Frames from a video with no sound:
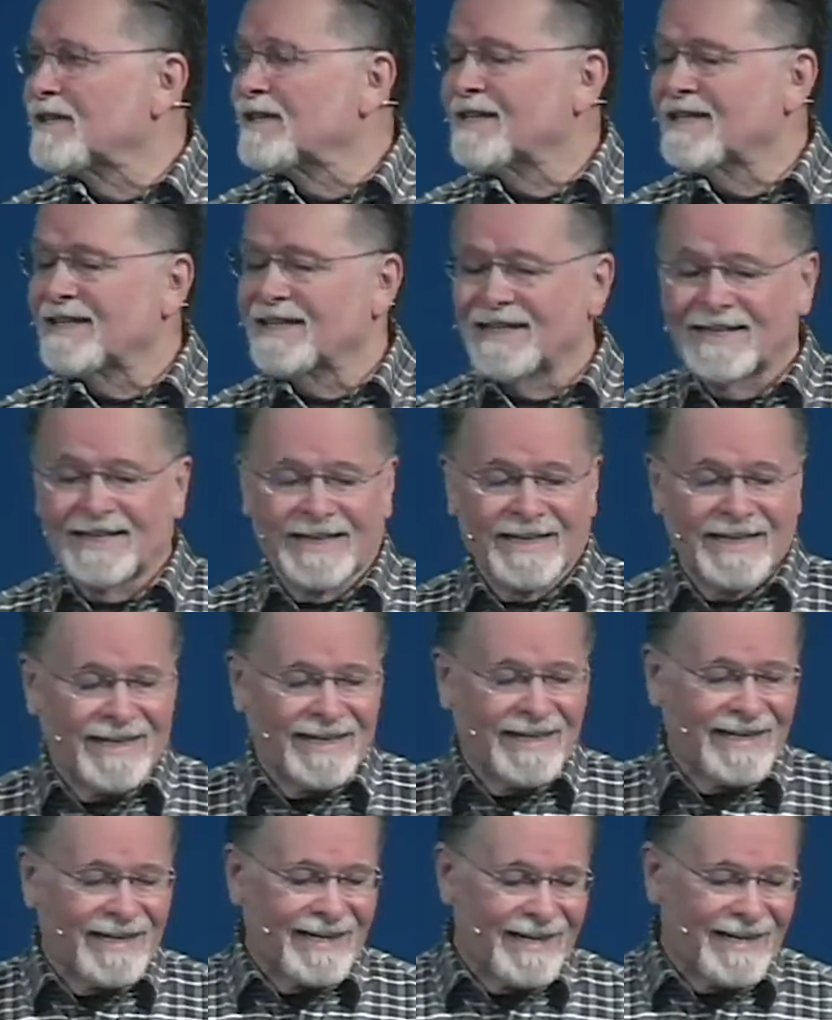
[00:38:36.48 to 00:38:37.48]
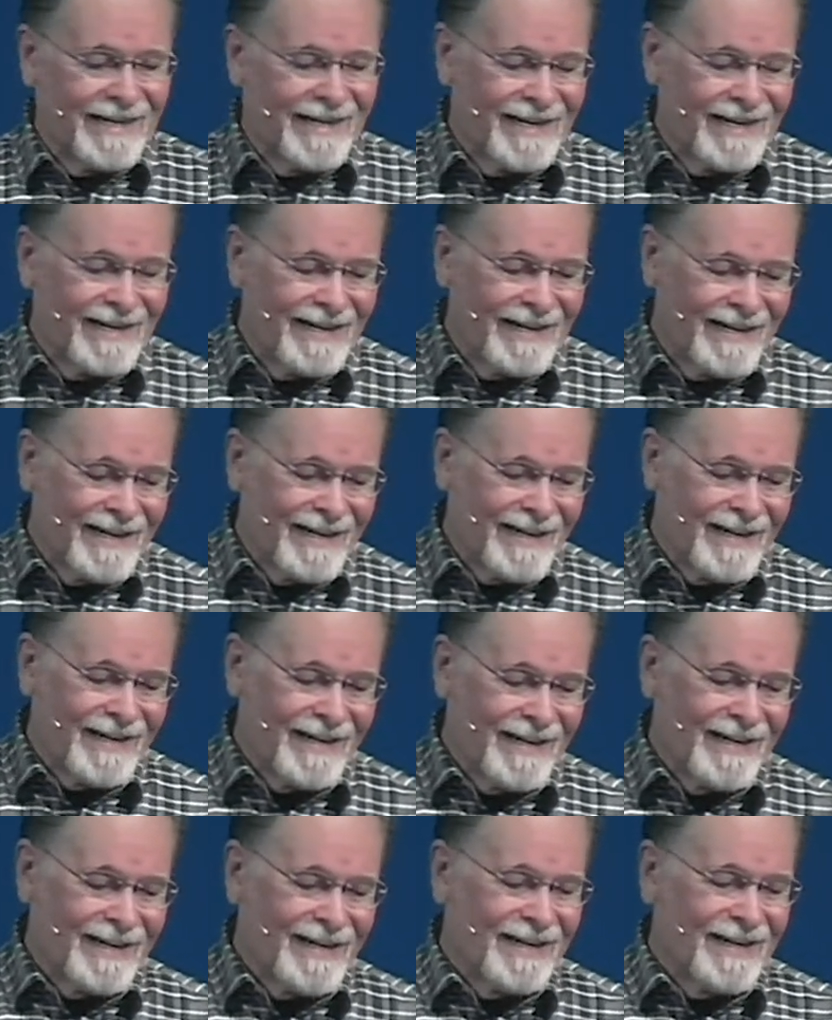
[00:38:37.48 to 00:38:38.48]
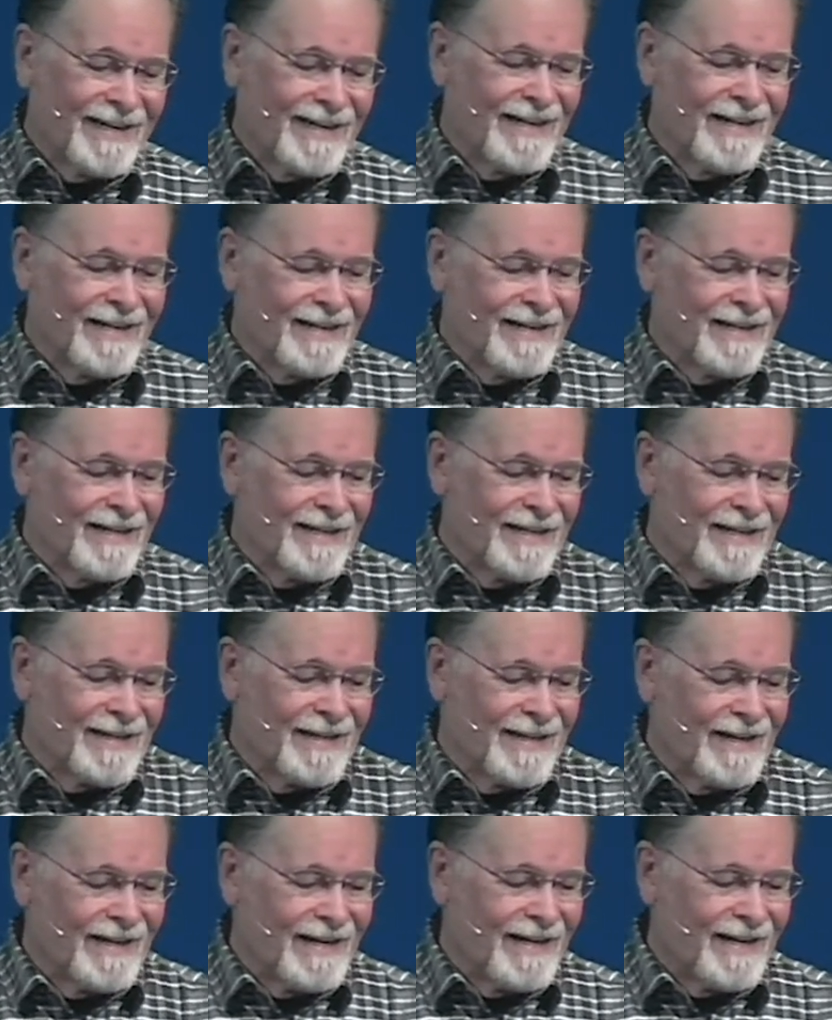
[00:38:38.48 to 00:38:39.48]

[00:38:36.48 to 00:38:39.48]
No one is speaking in this clip.